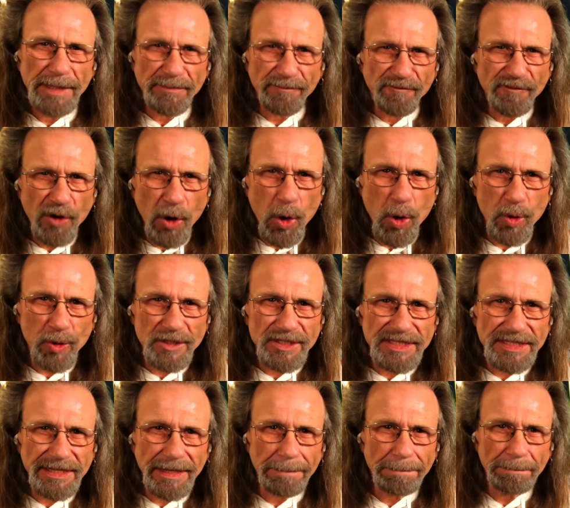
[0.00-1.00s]
folks,
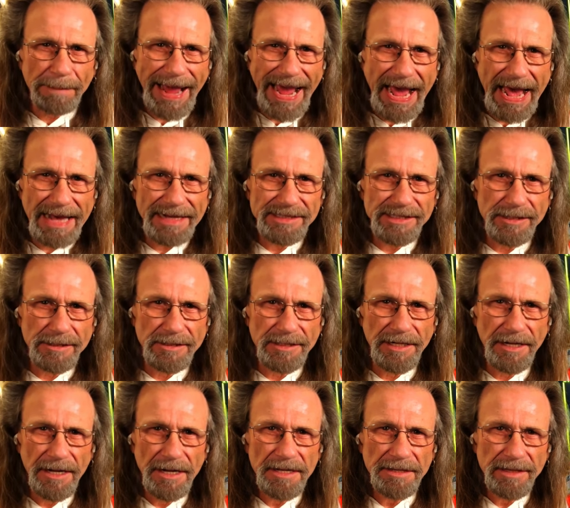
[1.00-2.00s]
the pattern,
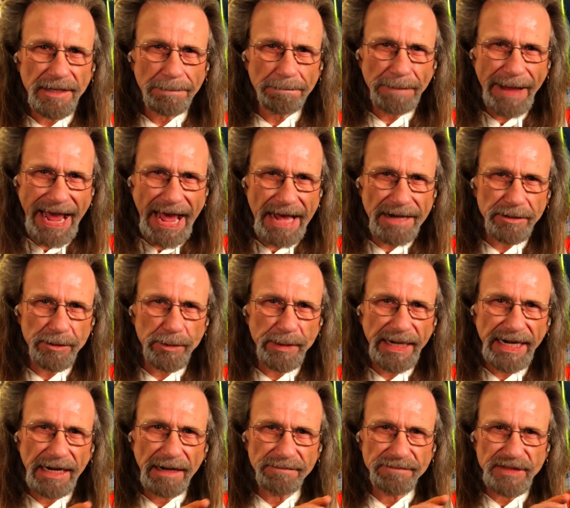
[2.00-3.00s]
the
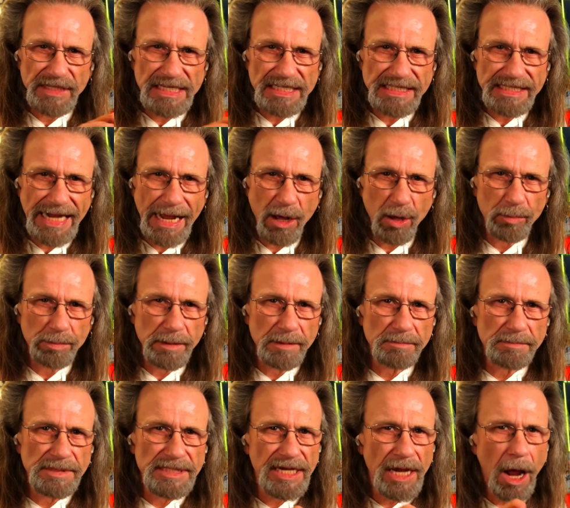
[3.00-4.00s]
patterning of these
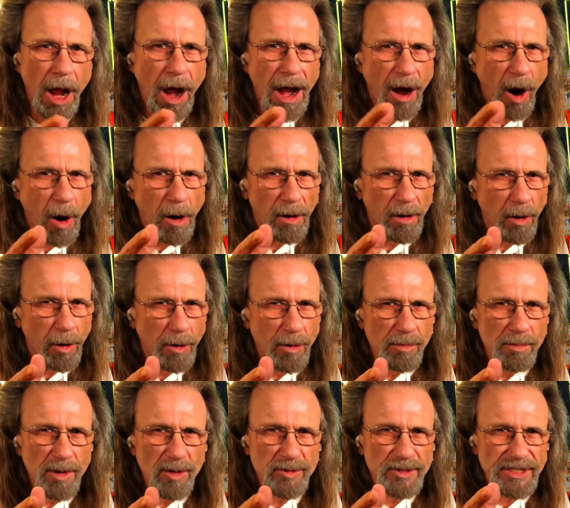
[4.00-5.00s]
albums are
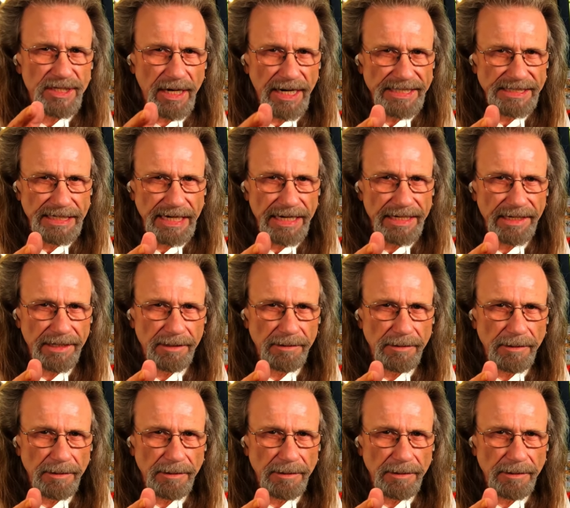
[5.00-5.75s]
almost identical.